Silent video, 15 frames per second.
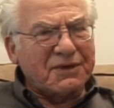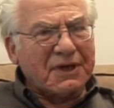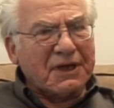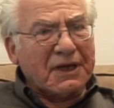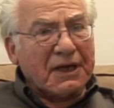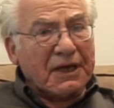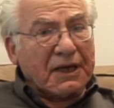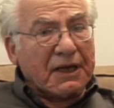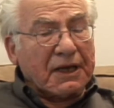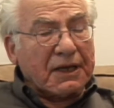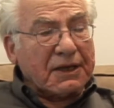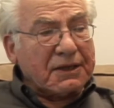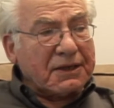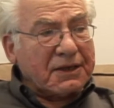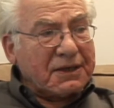Alternative
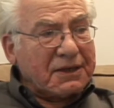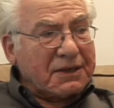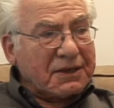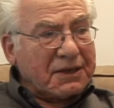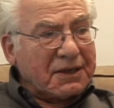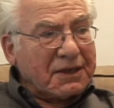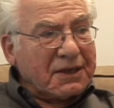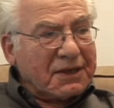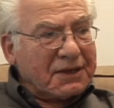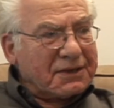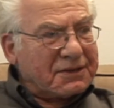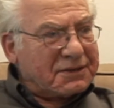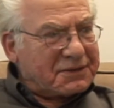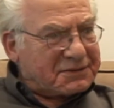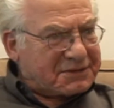means of influence
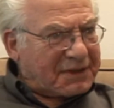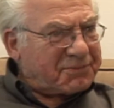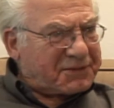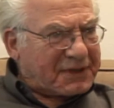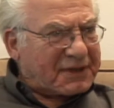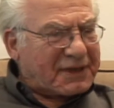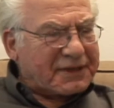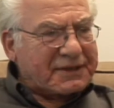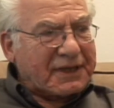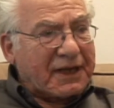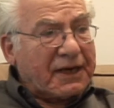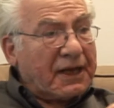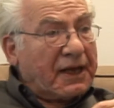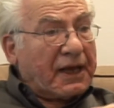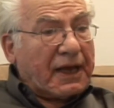or something, something like, that.
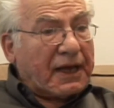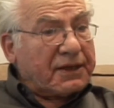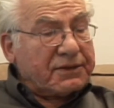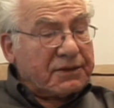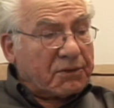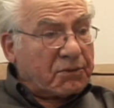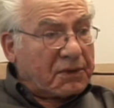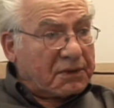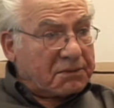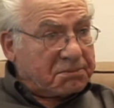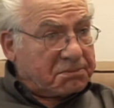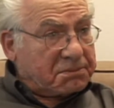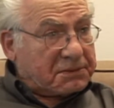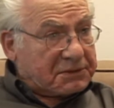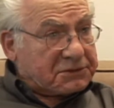that. Yeah. And there were,
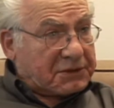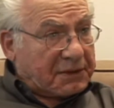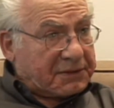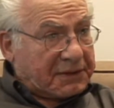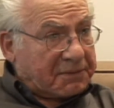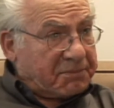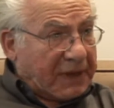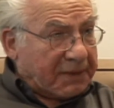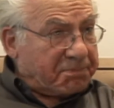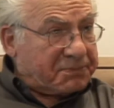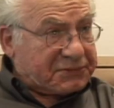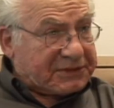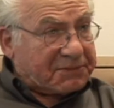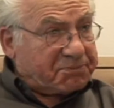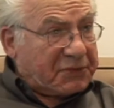so I met
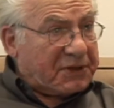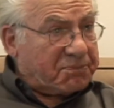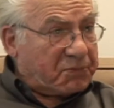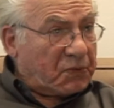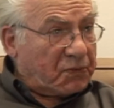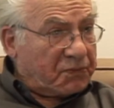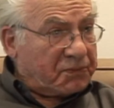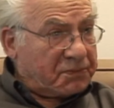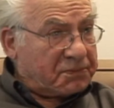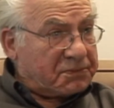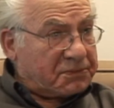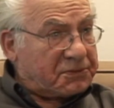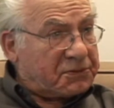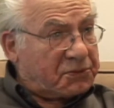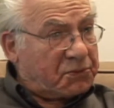some people
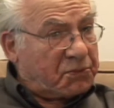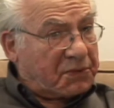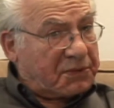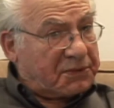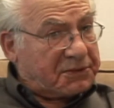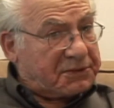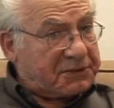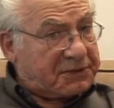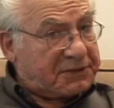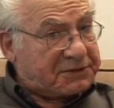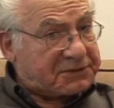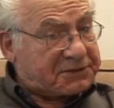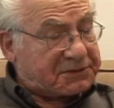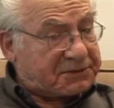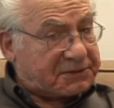mm. who were in
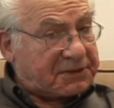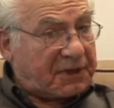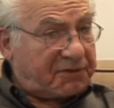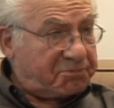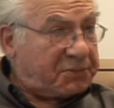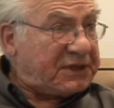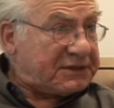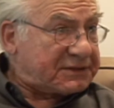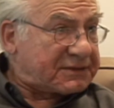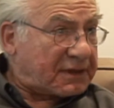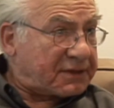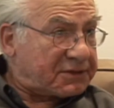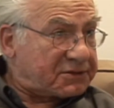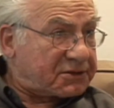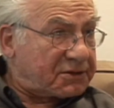this kind of peace
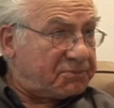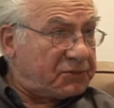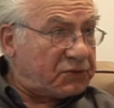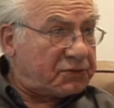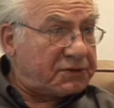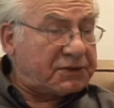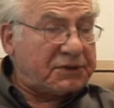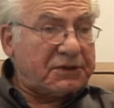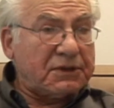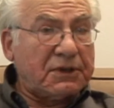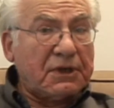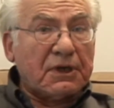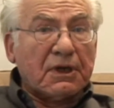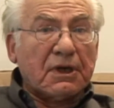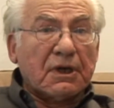studies community.
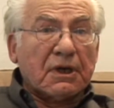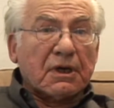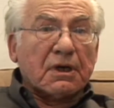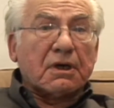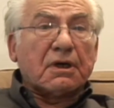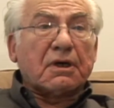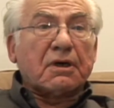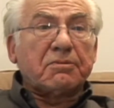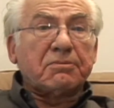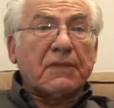Yeah.